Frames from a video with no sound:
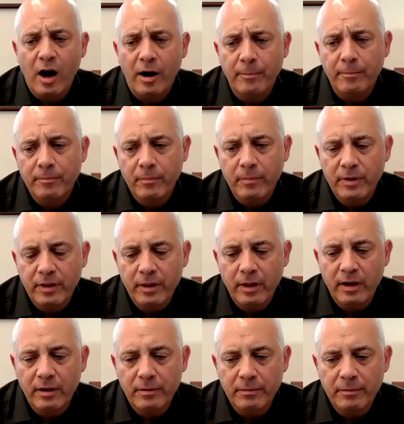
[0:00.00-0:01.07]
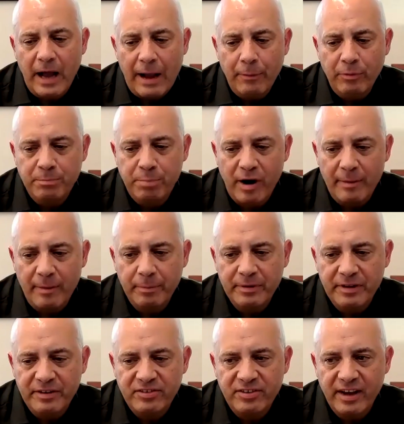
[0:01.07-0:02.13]
I would
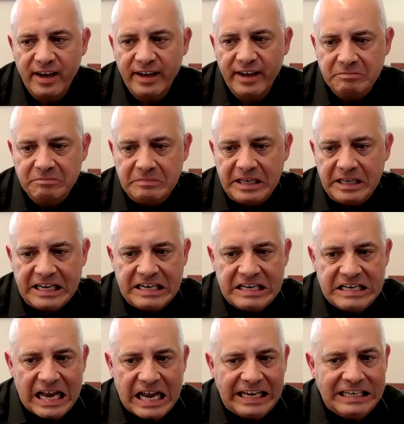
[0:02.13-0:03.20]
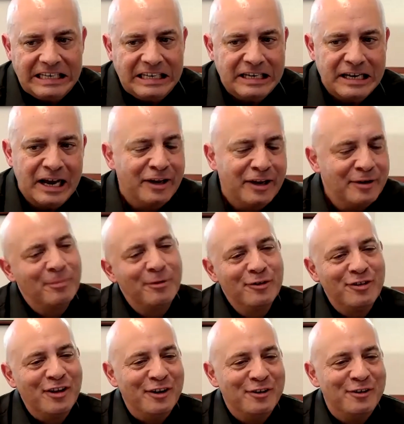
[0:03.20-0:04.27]
probably say in
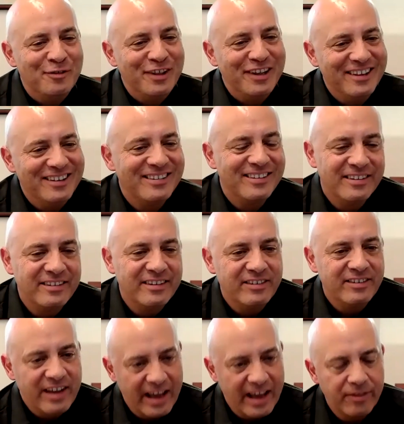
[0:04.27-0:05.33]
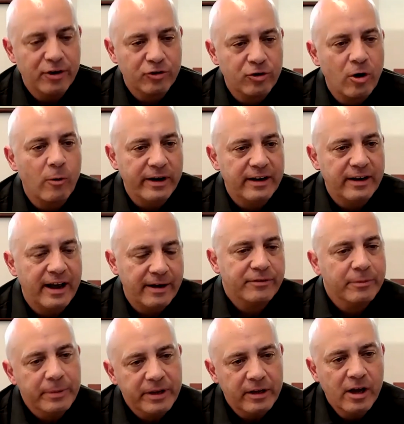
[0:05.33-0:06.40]
99% of the instances, yeah, there's going to
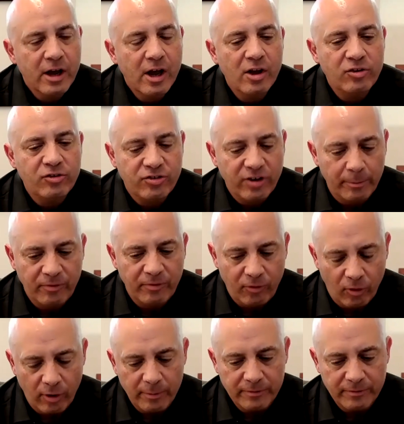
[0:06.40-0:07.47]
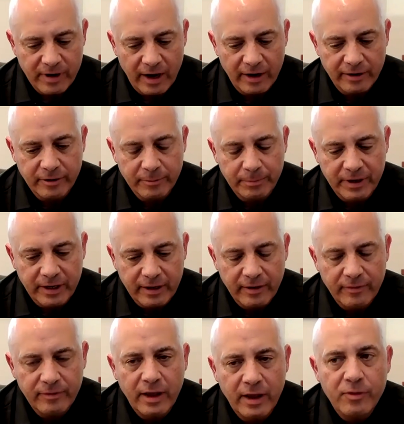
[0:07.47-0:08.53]
have to be some form of non-compete.
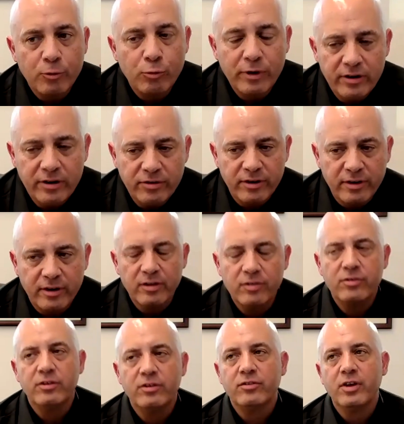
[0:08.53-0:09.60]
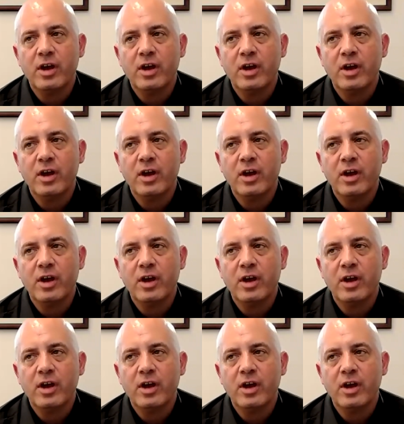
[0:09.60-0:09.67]
And the reason is,